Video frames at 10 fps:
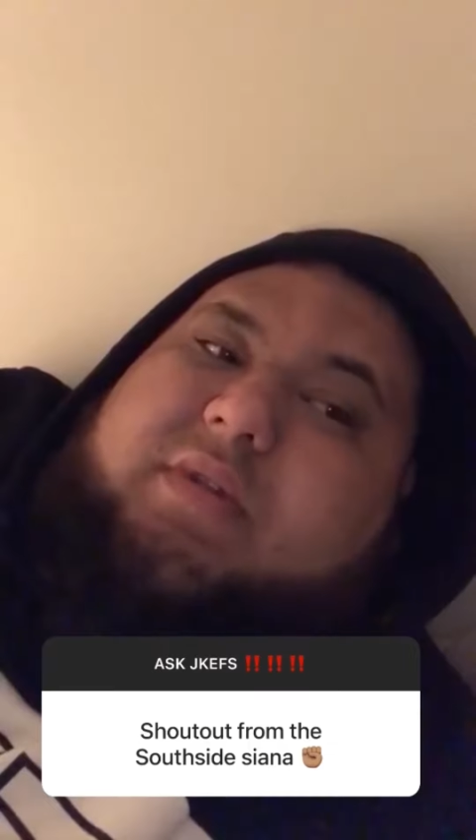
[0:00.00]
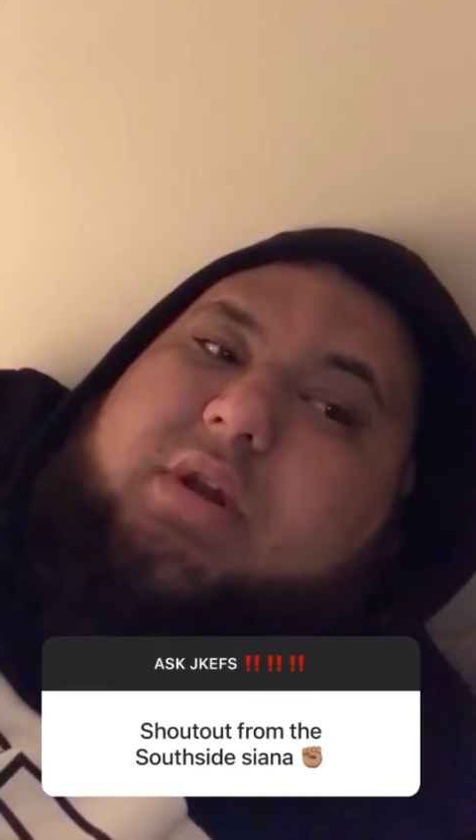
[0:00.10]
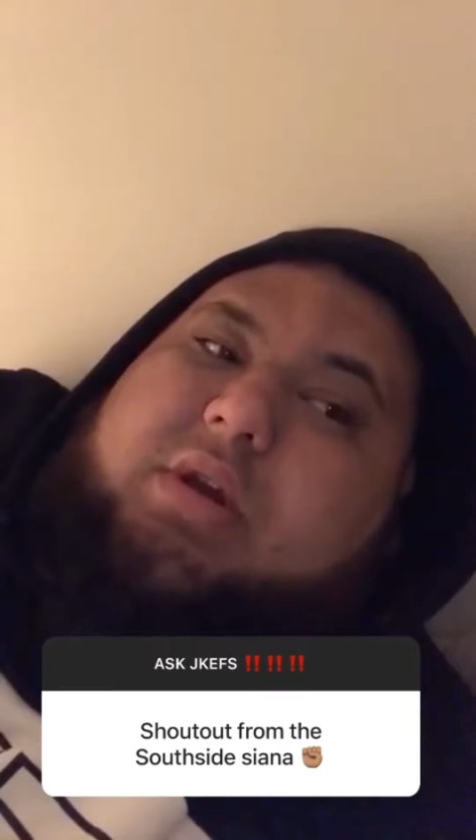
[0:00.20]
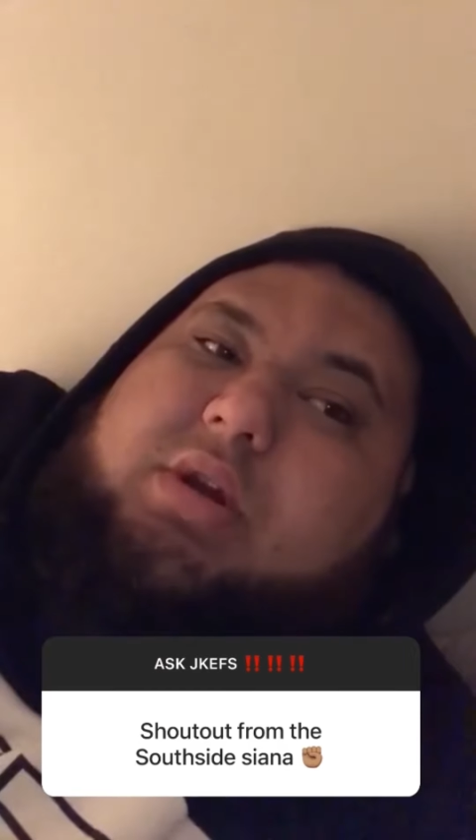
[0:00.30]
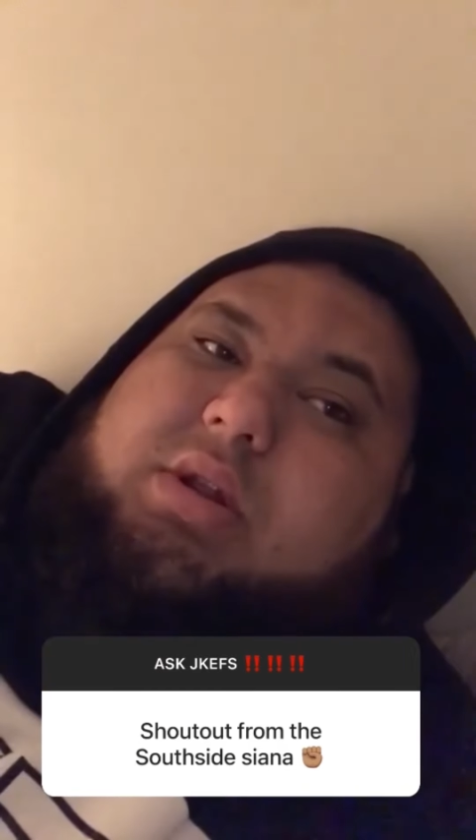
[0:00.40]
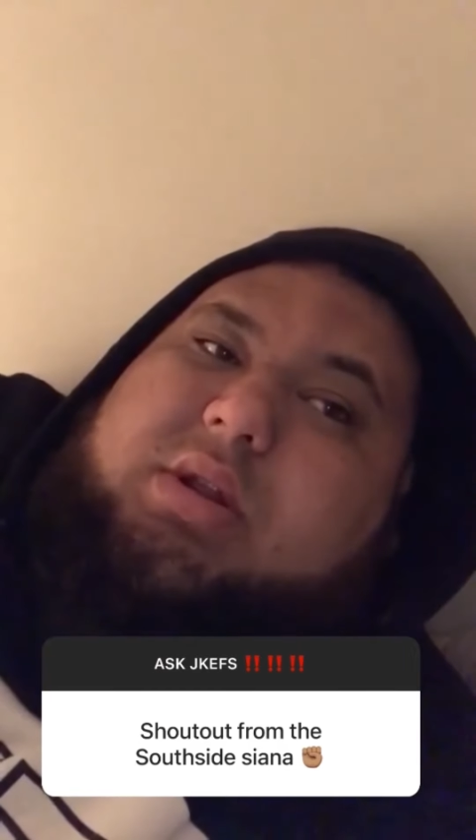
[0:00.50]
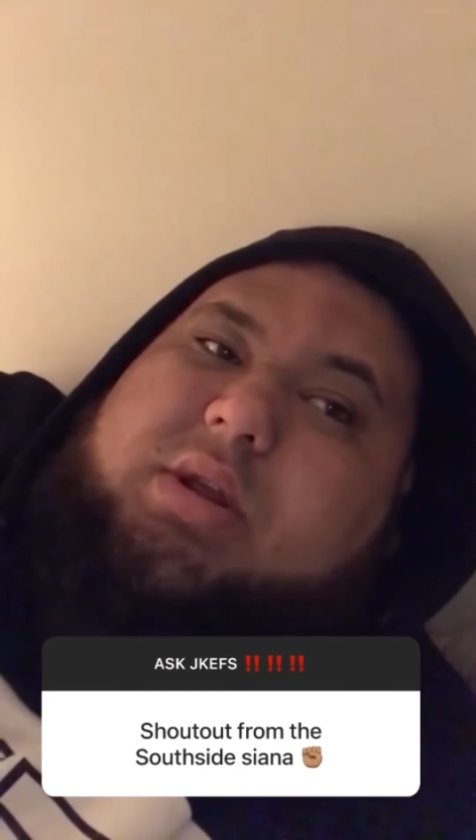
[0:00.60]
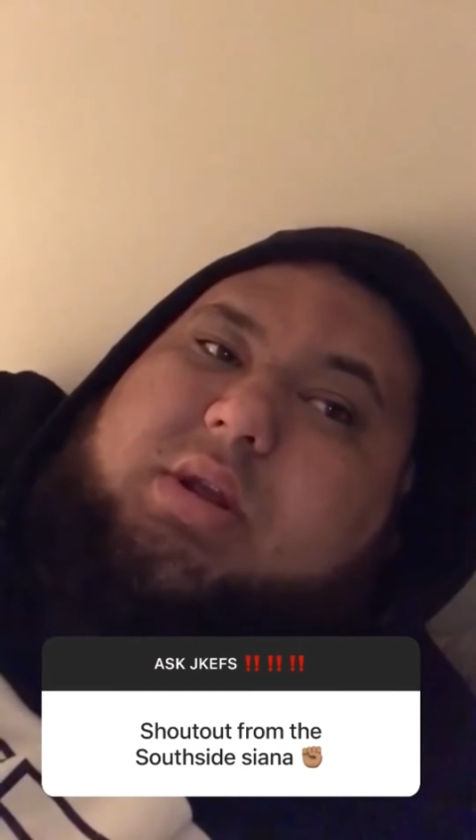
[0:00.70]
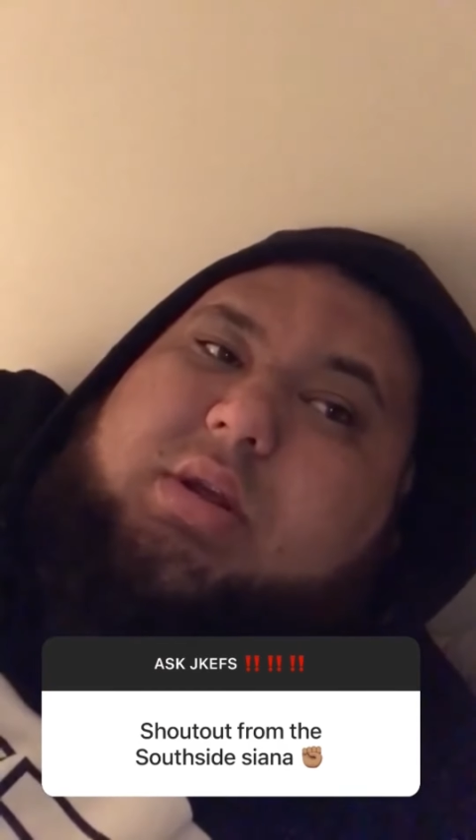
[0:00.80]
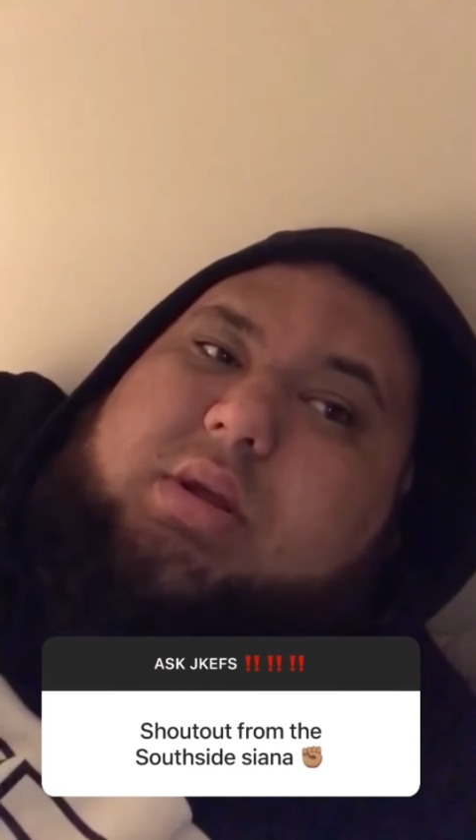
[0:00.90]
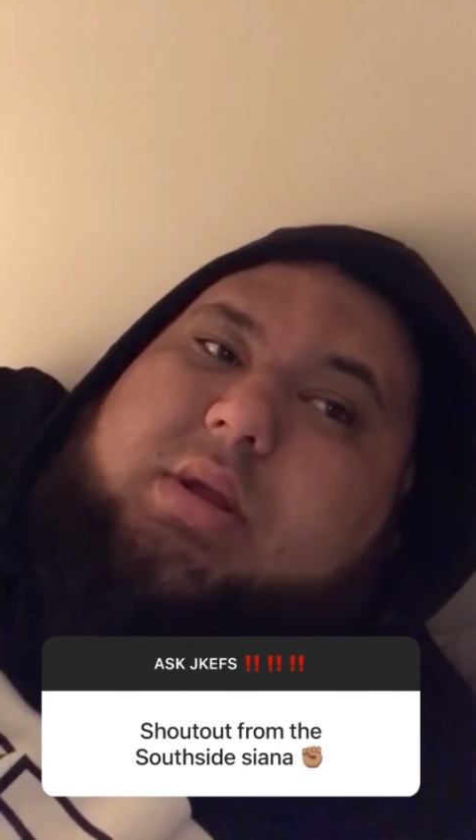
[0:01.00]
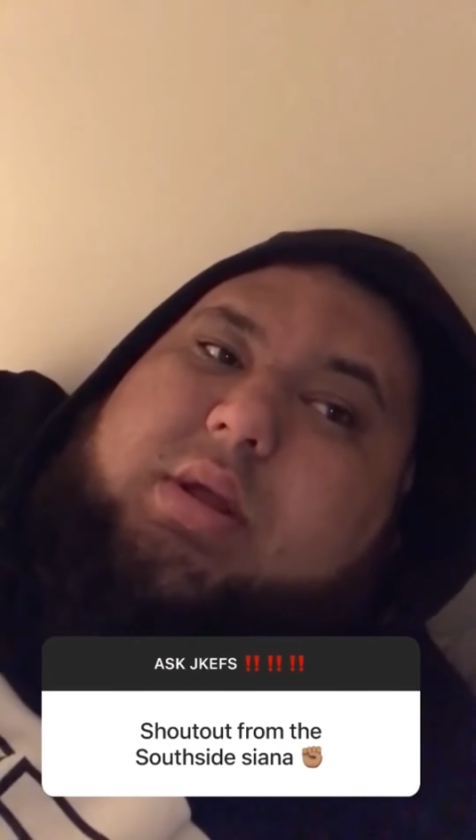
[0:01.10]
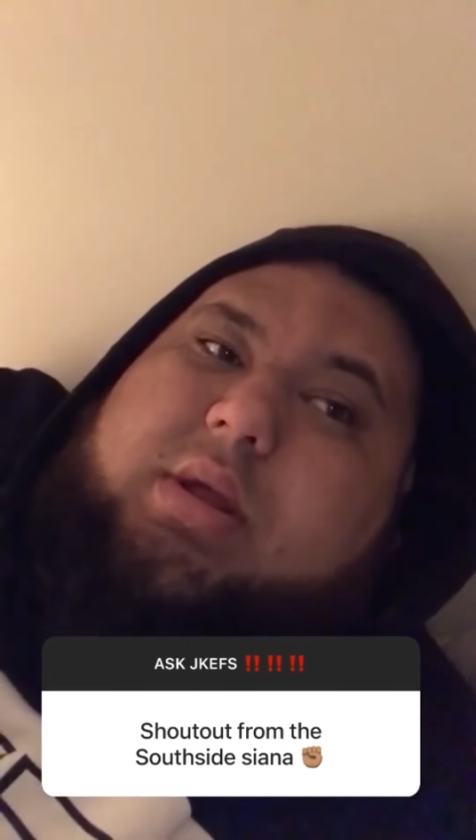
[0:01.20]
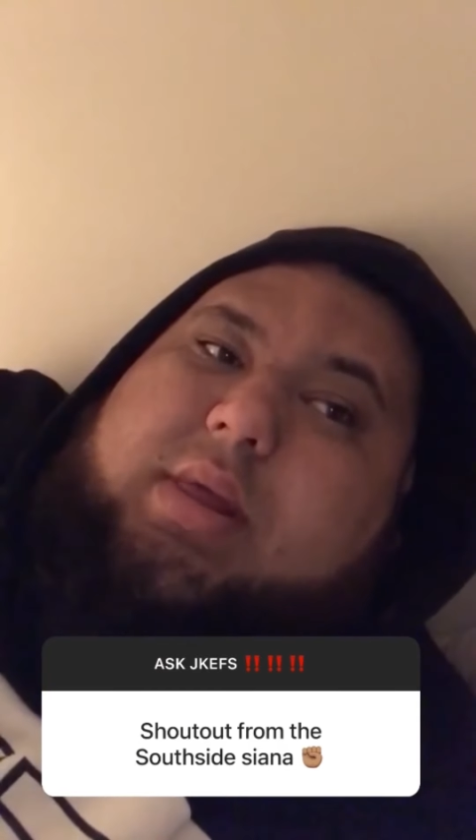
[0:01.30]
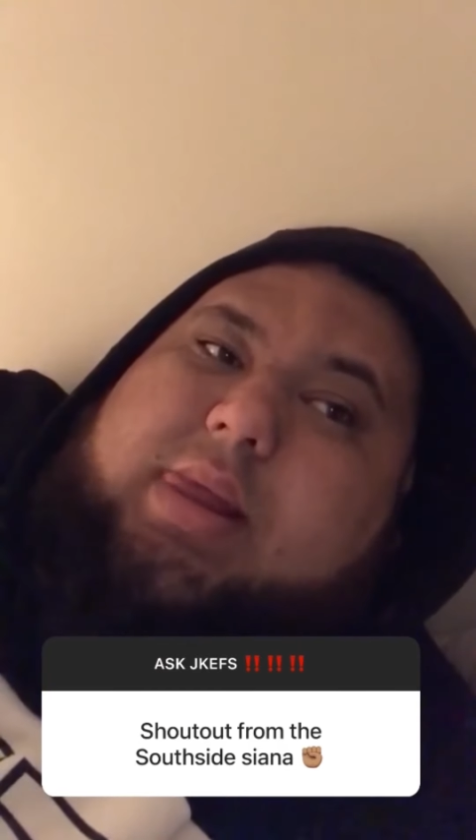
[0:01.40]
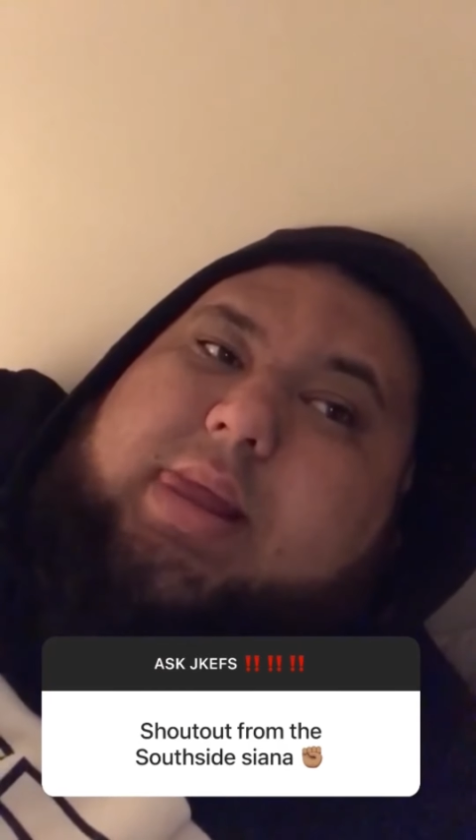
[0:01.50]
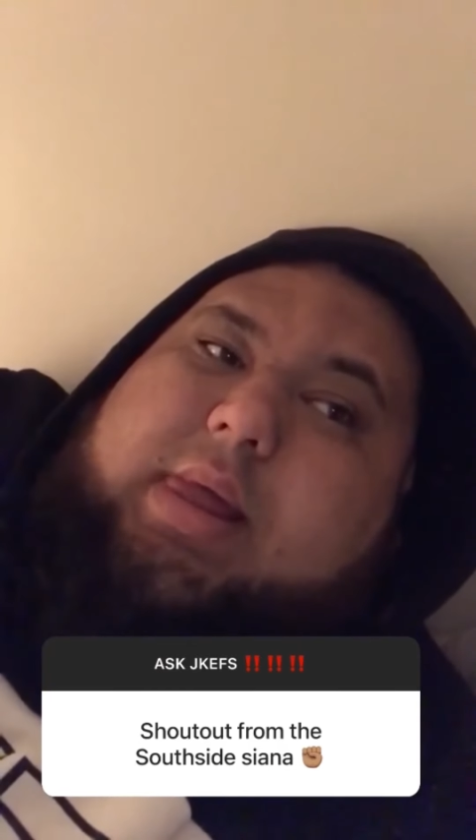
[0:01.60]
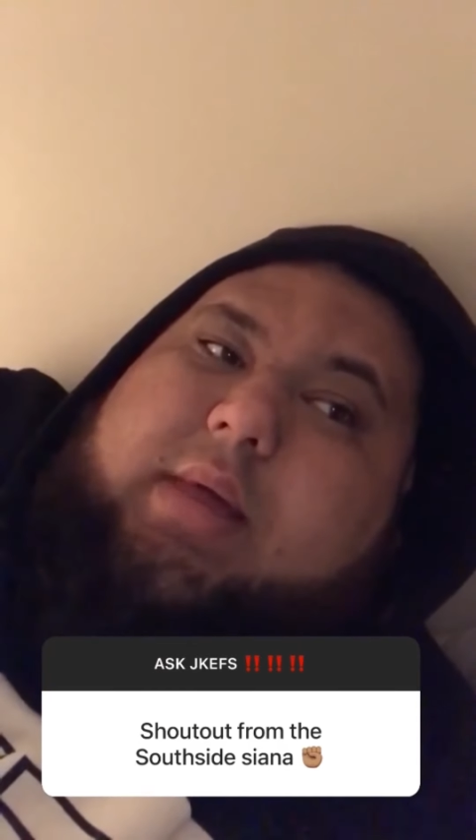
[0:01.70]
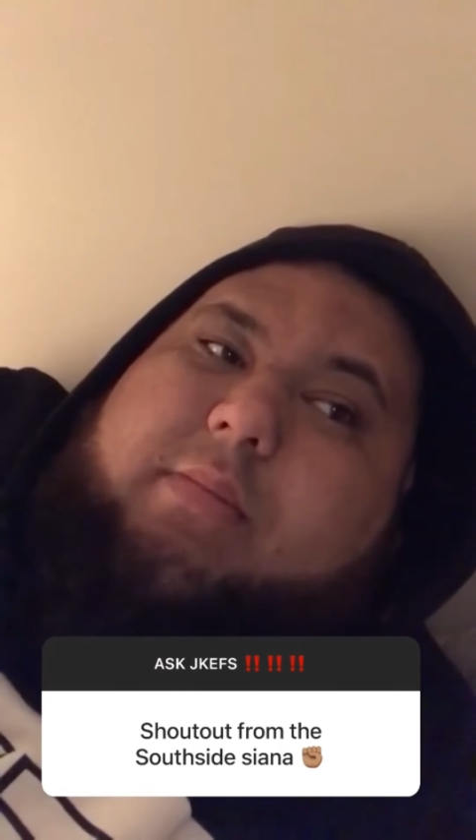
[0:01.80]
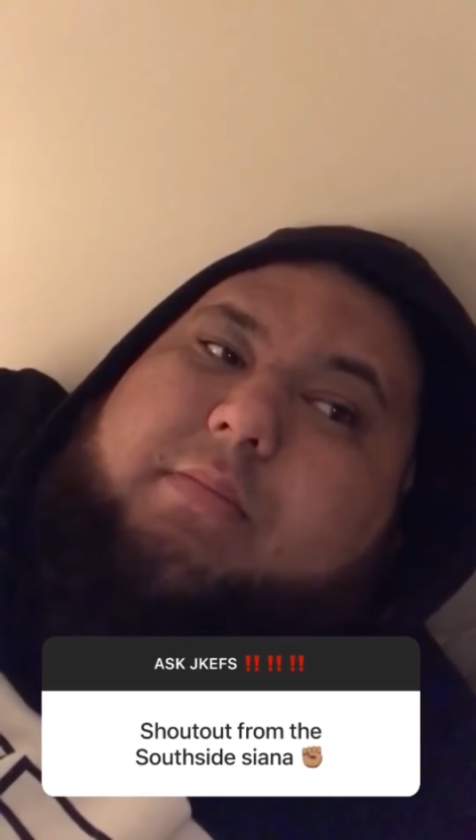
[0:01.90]
Logan there.
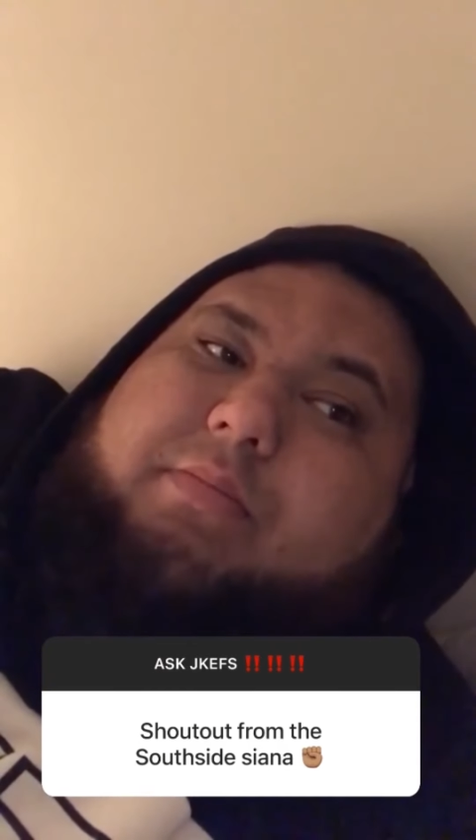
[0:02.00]
Um,